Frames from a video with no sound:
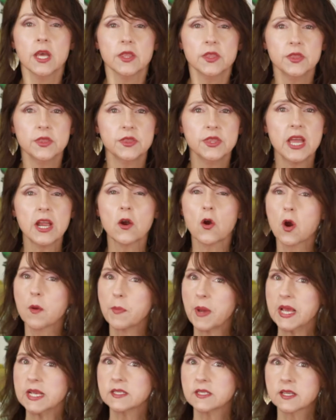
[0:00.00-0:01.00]
There are
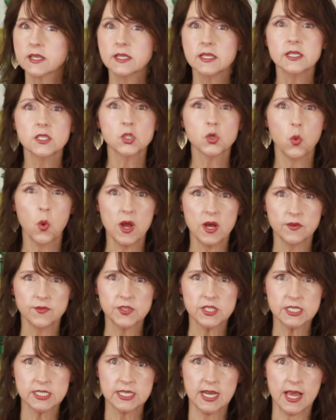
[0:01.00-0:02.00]
basically 12
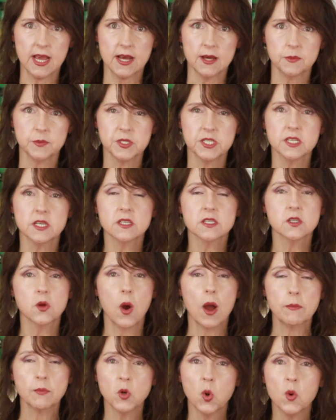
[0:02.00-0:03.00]
steps, so
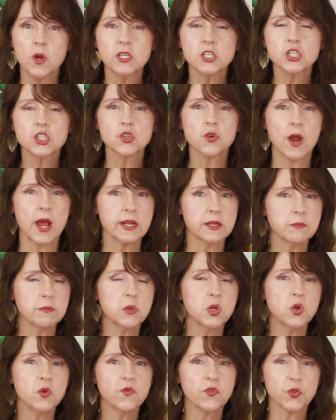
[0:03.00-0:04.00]
I'm going to try to
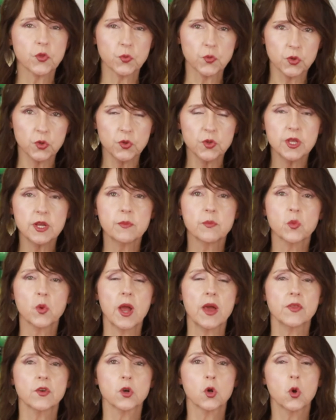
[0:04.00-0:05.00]
move through them rather